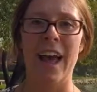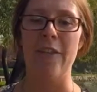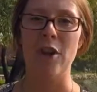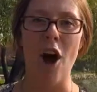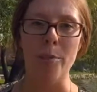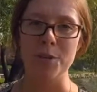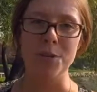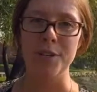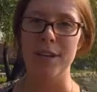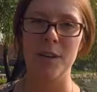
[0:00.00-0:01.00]
and the
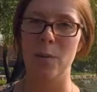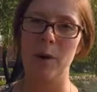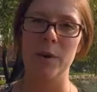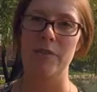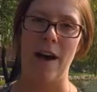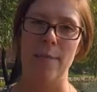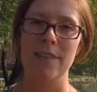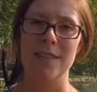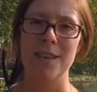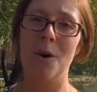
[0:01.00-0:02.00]
opportunity to work with
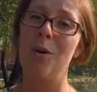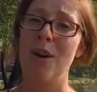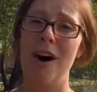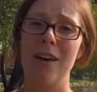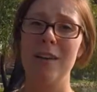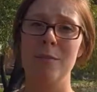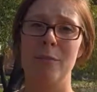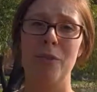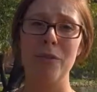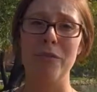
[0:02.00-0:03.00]
families in the Okanagan and
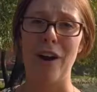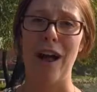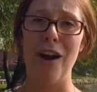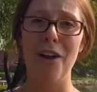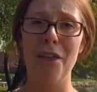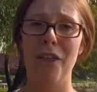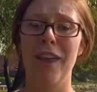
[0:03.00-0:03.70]
improve their health